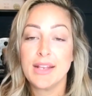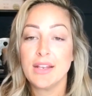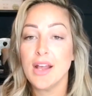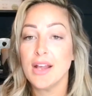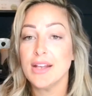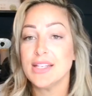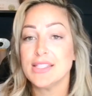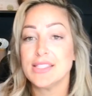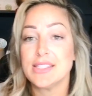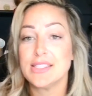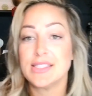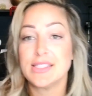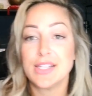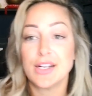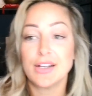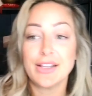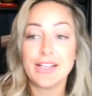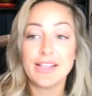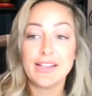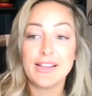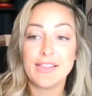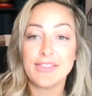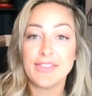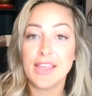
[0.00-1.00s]
Like, not
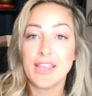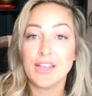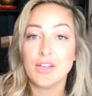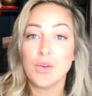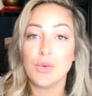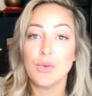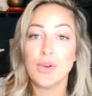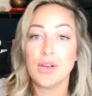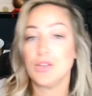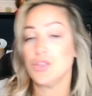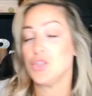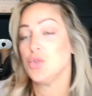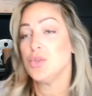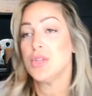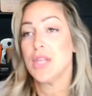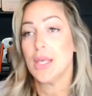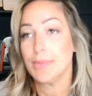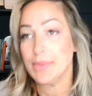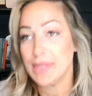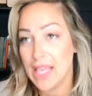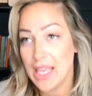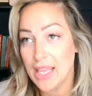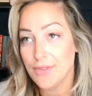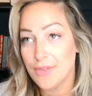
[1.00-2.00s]
necessarily that they don't do
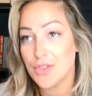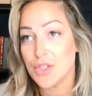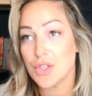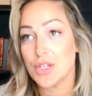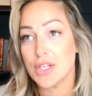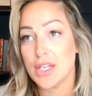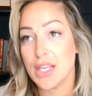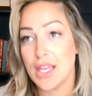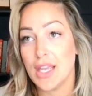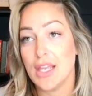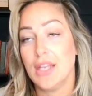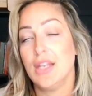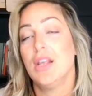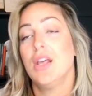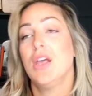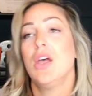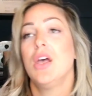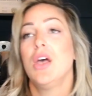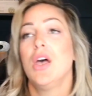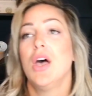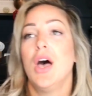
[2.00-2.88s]
that behavior again,